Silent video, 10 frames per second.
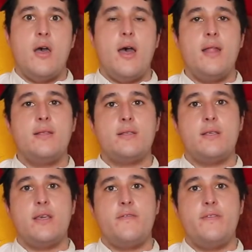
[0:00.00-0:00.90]

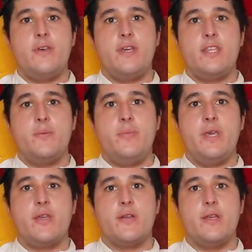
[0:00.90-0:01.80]
Honestly, I feel like the
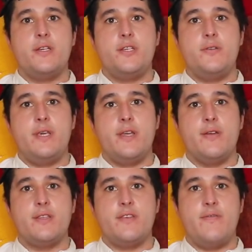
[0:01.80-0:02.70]
bigger issue here
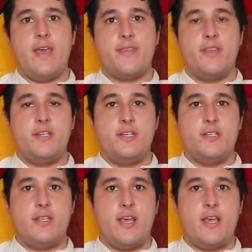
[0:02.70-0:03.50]
is the fact that she just